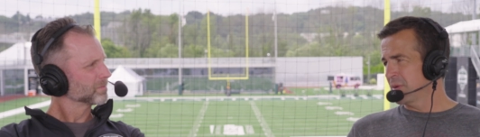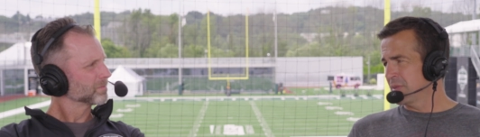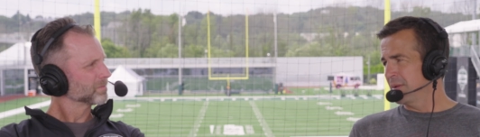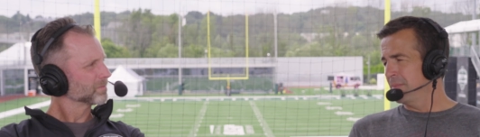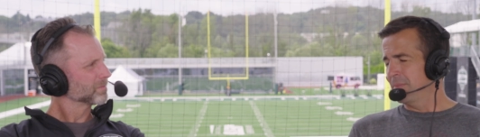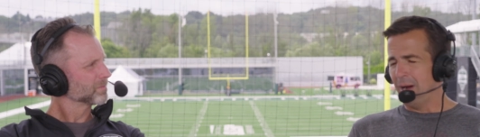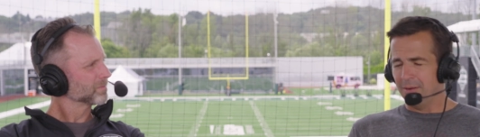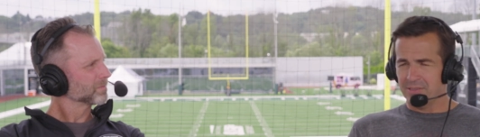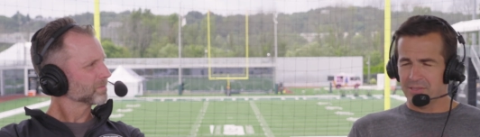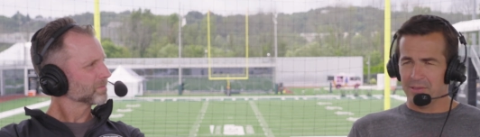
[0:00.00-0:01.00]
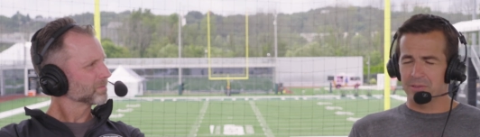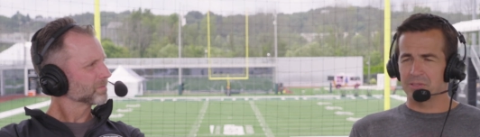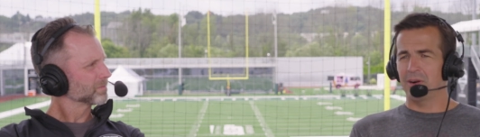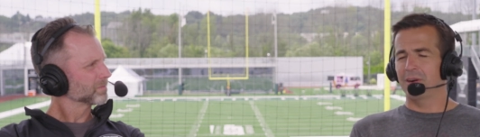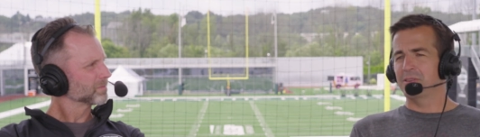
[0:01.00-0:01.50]
Speaker 1: with him. Obviously,
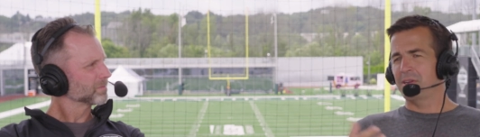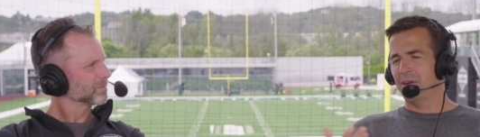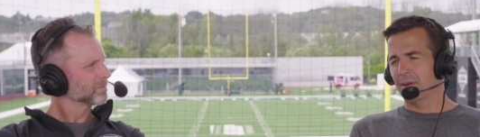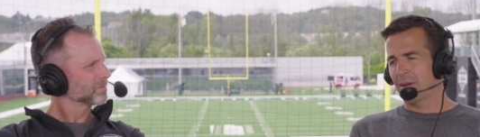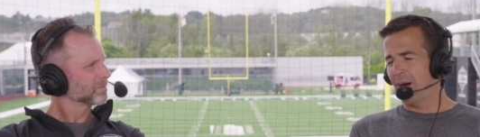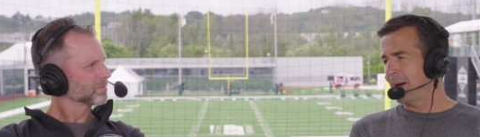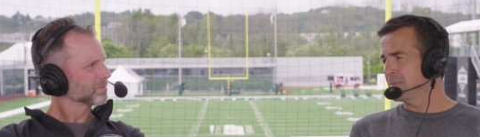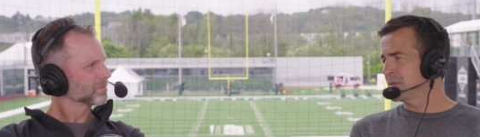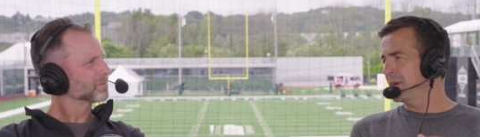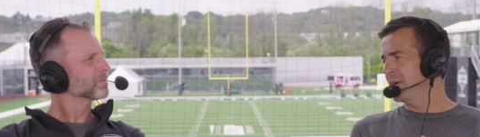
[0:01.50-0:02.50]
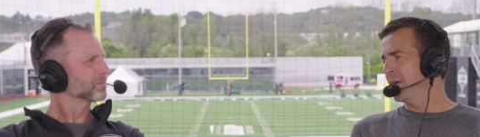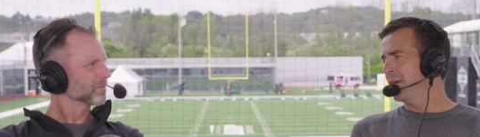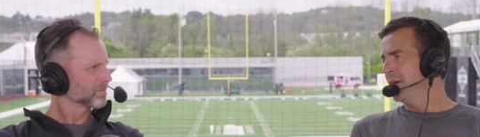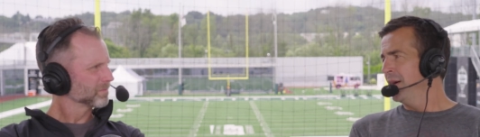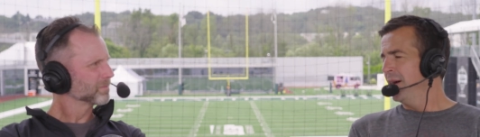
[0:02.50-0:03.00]
Lazard's here, Cobb's
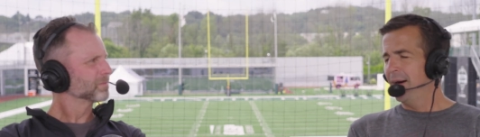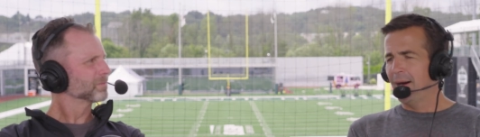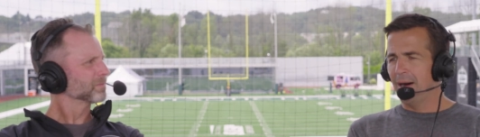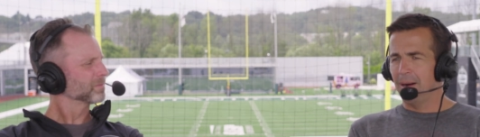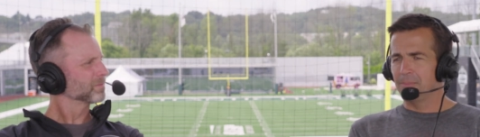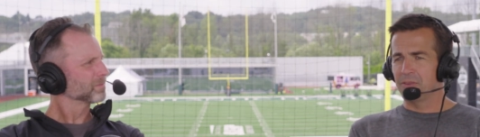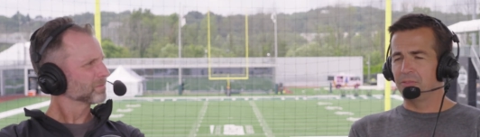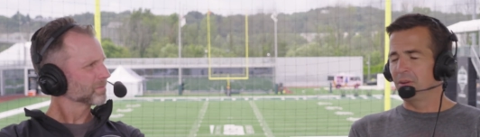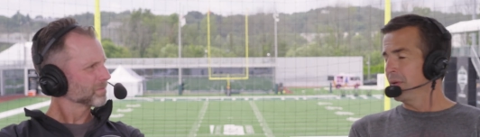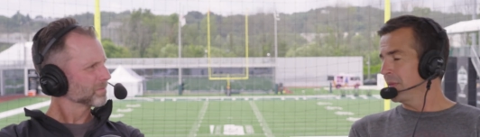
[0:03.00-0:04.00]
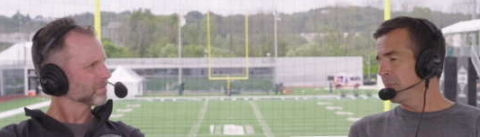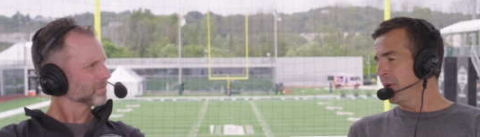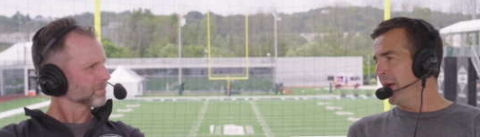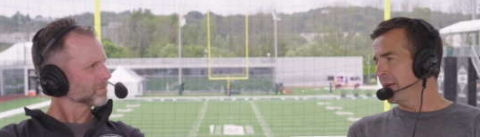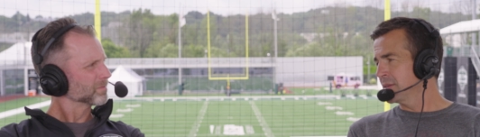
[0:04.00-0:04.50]
here. Mm-hmm um, to fill in the
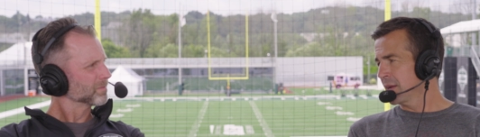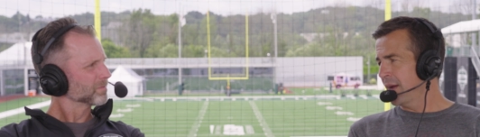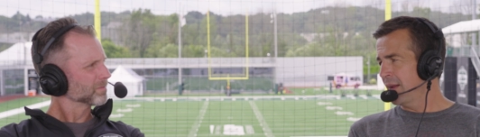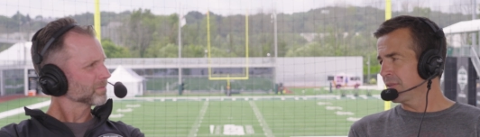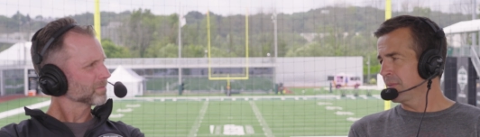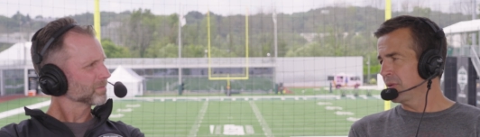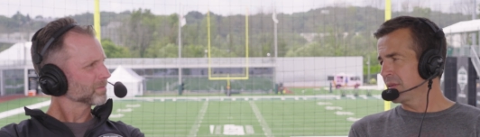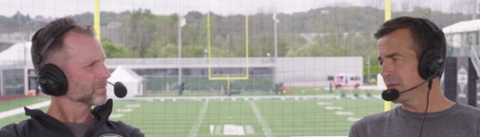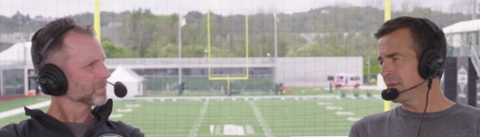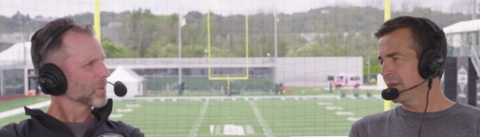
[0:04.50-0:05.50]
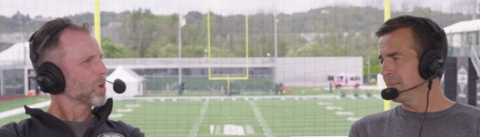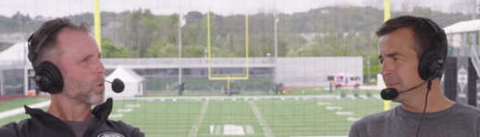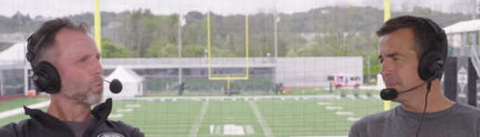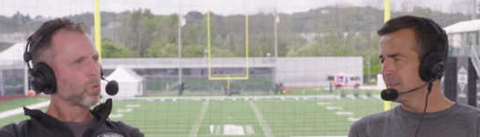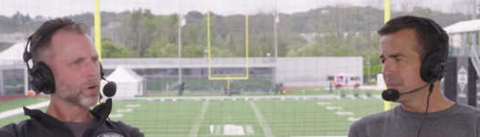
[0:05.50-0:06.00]
blanks and kind of complete the team.
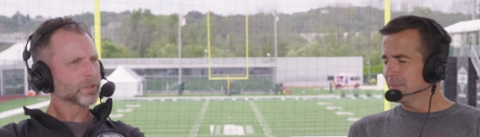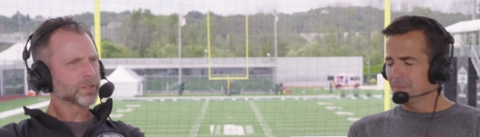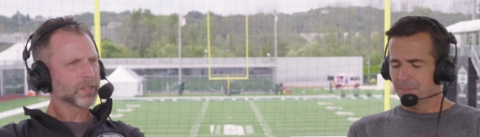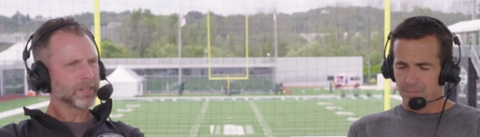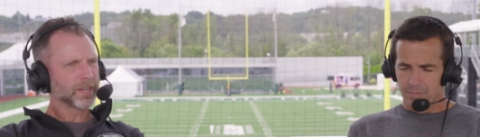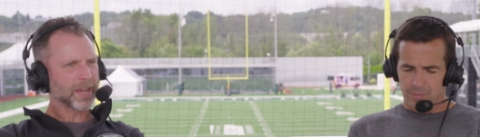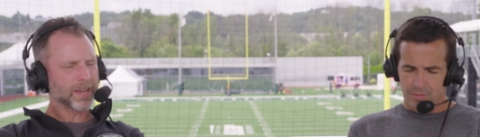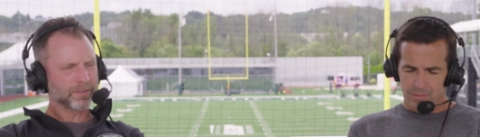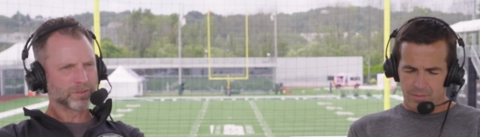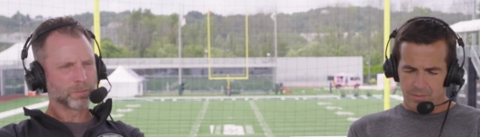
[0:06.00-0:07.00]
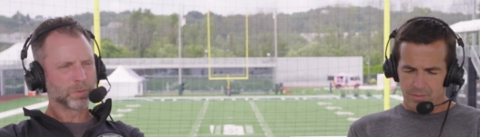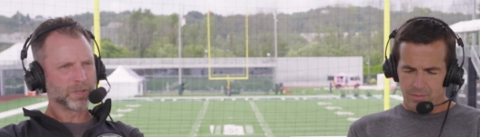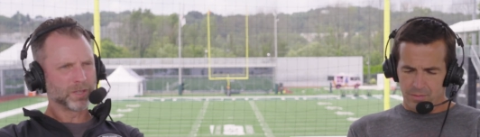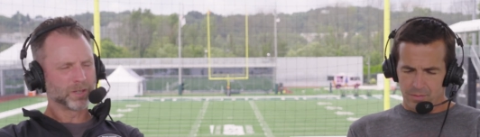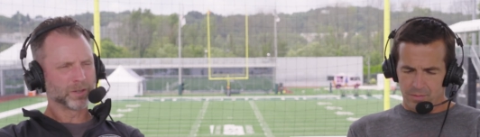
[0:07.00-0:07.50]
Speaker 2: What does he have to
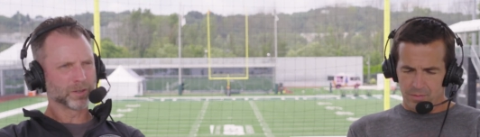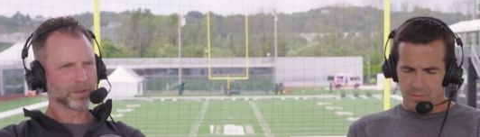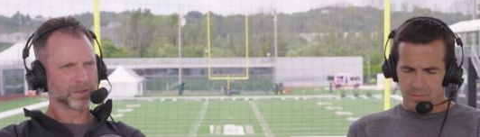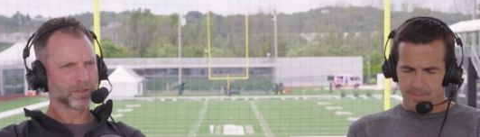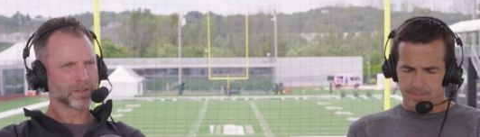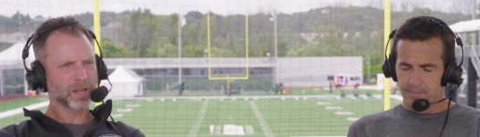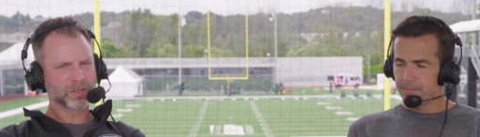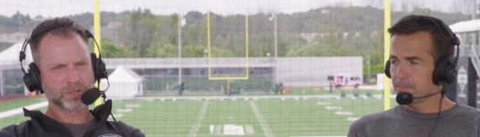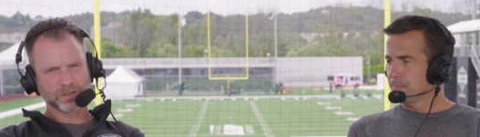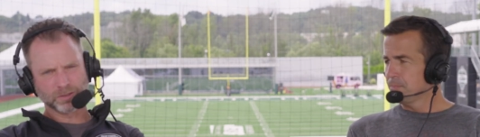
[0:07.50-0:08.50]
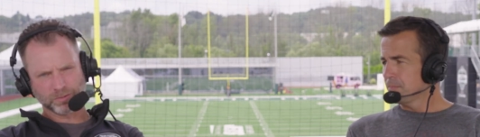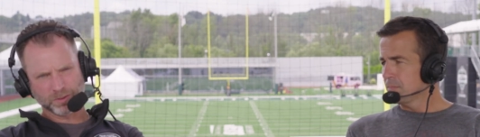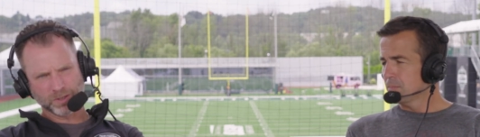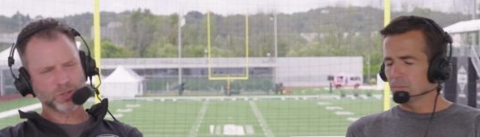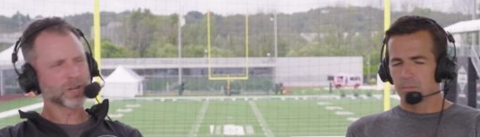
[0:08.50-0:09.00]
be here, not just
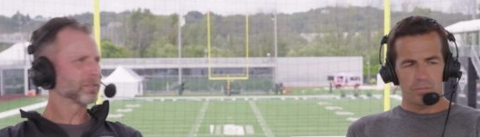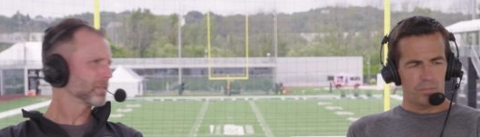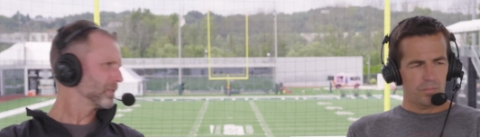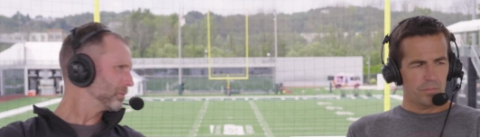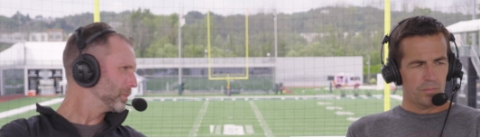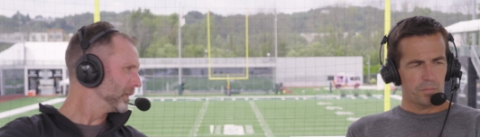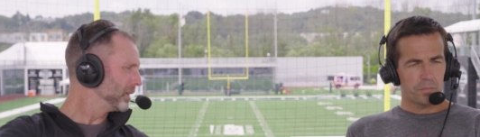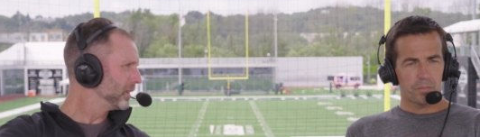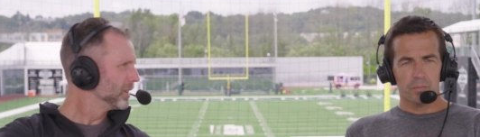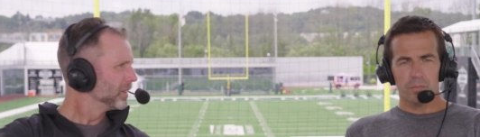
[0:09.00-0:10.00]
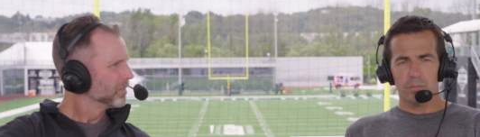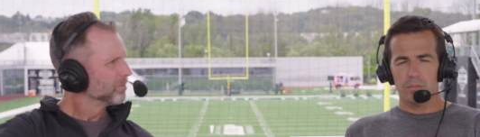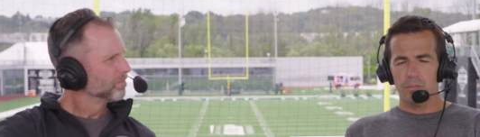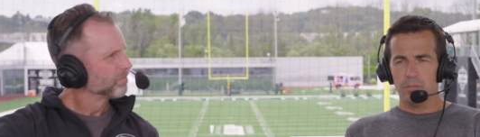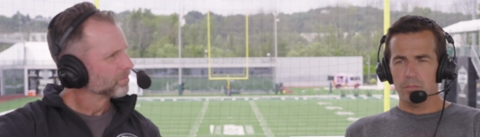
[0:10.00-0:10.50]
for the Jets to be
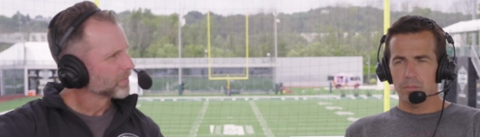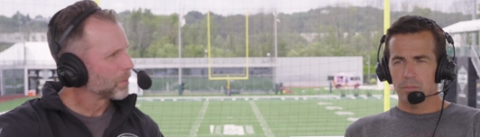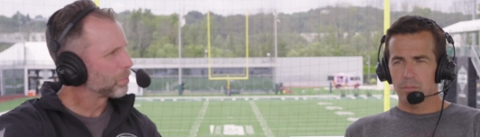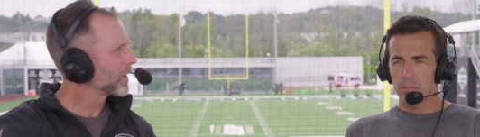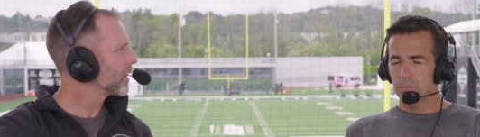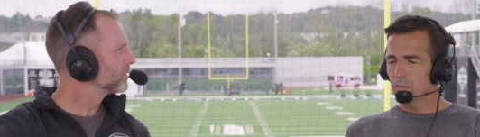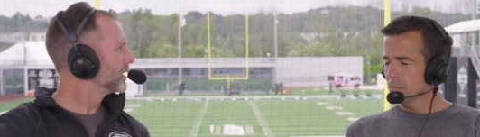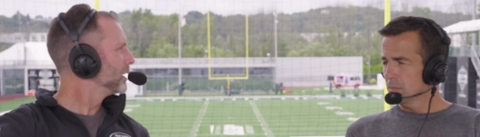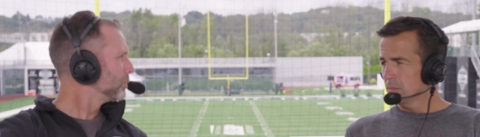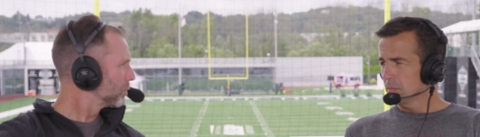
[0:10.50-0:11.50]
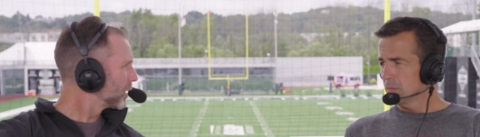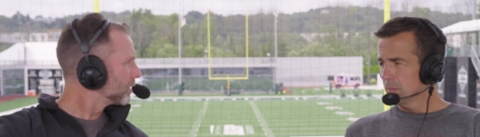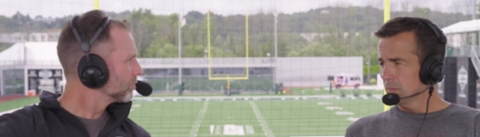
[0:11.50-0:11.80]
a playoff team, but